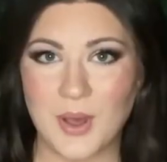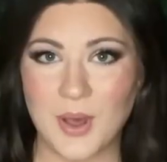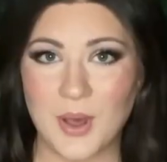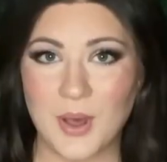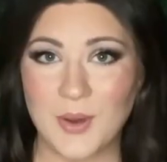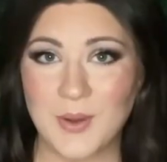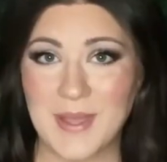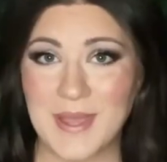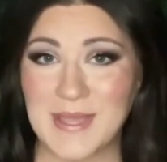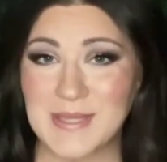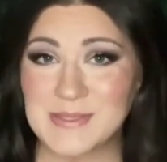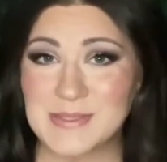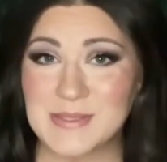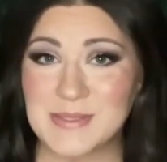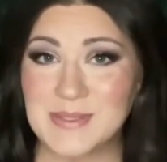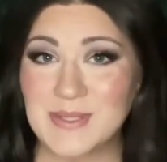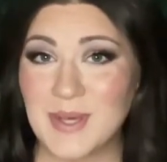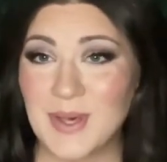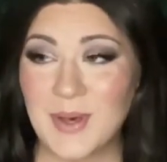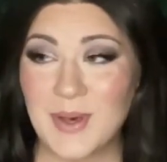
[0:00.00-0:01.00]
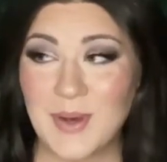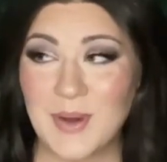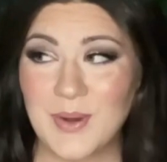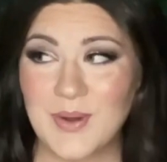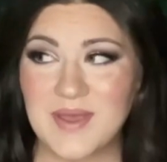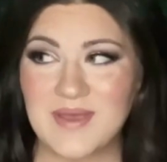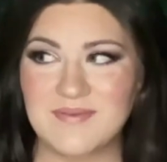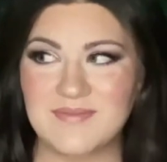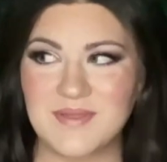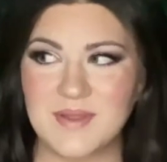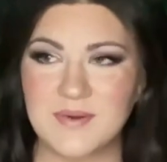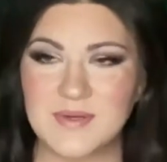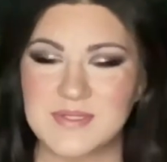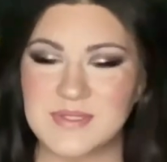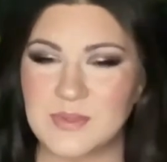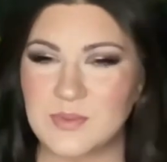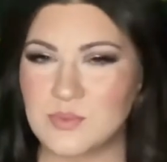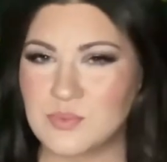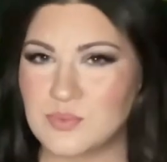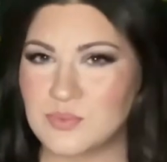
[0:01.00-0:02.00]
Okay, so if there was
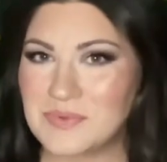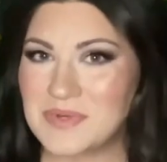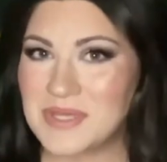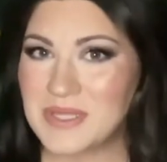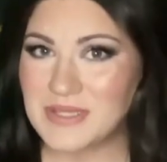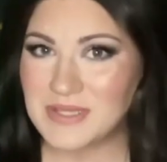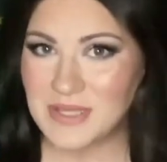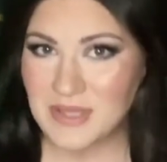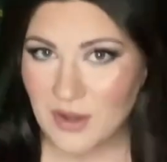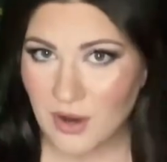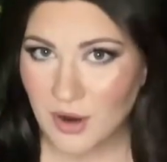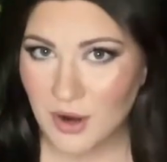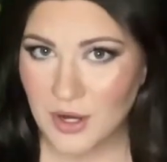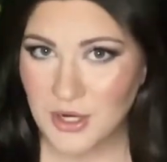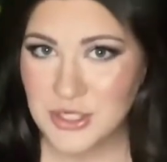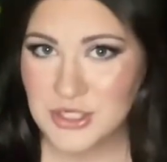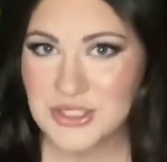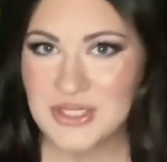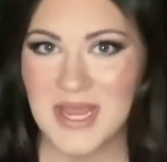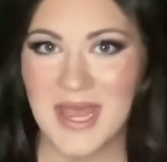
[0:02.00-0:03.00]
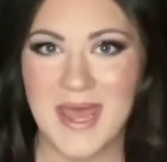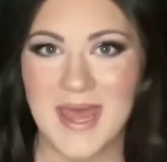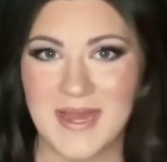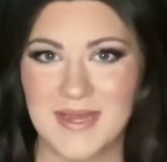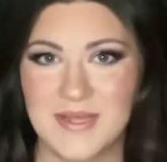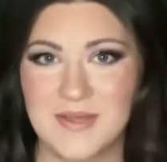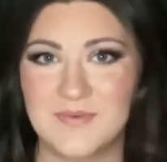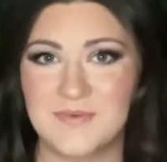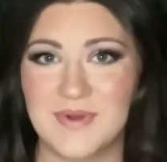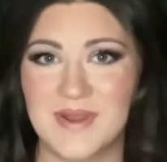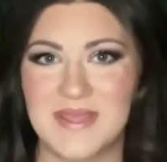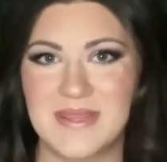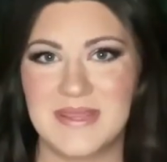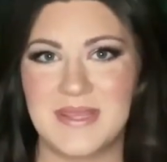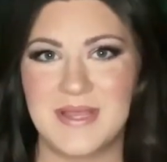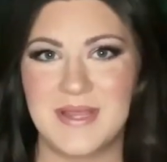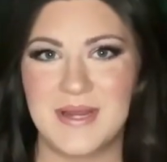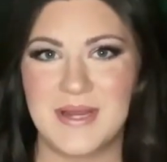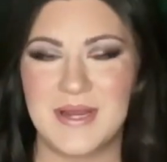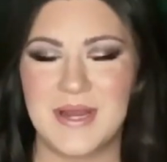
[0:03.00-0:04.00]
a really harsh edit right
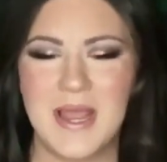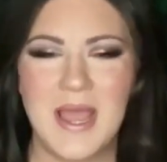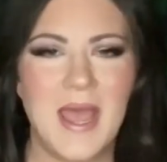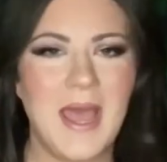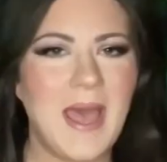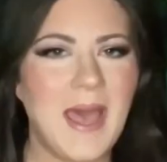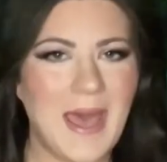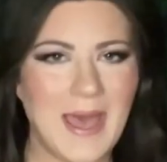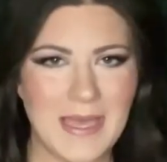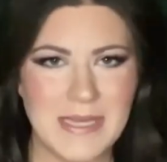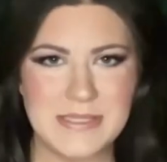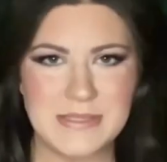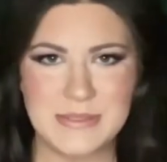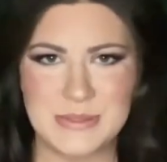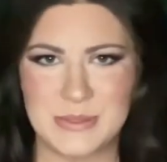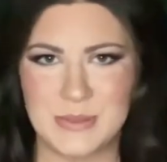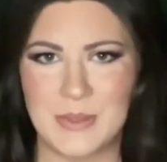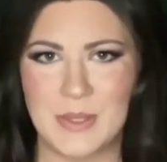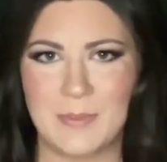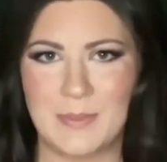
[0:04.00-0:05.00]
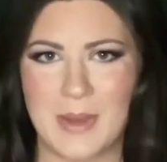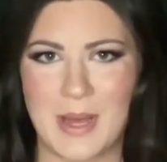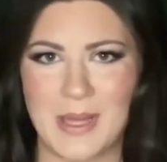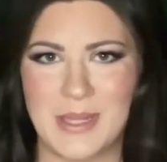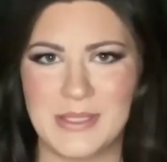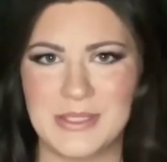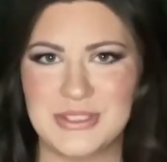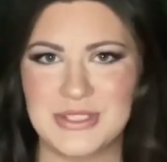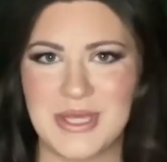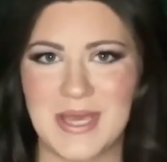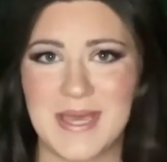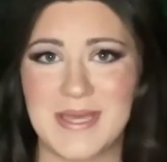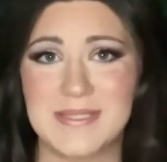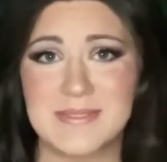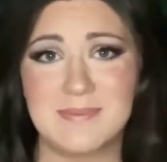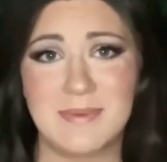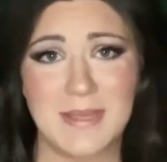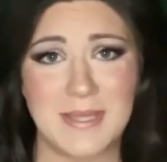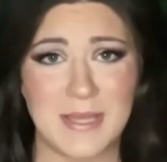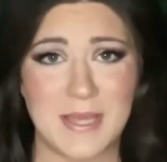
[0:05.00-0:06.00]
there, I do
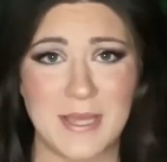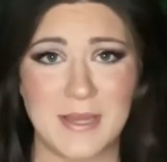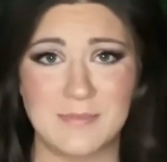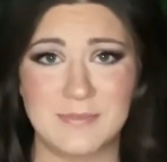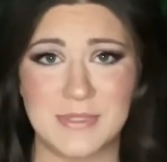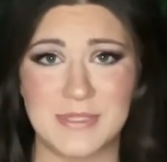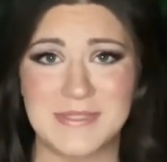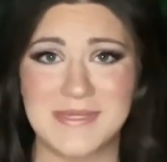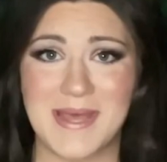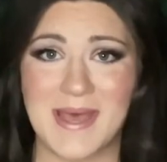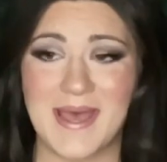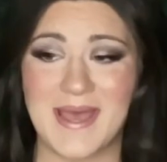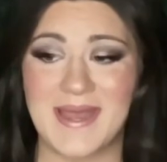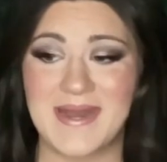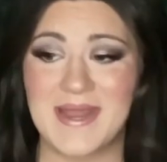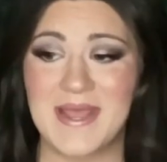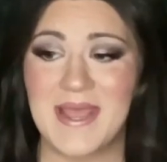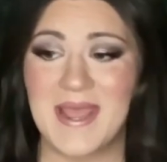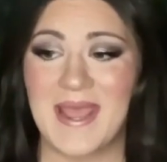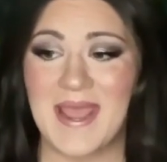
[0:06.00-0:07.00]
apologize. My camera died.